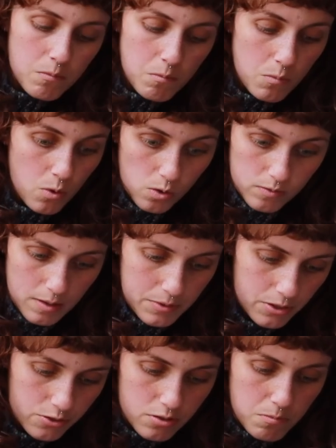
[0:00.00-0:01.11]
More
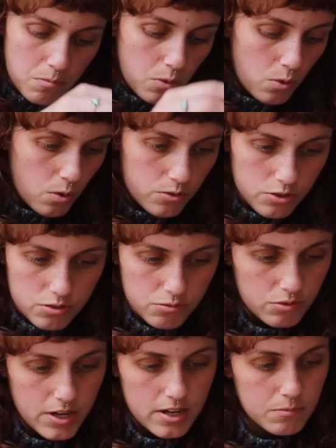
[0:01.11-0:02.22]
rubbish, more just
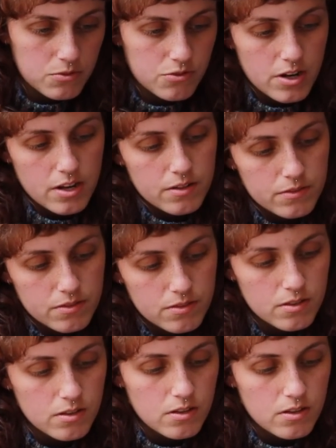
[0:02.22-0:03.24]
random strands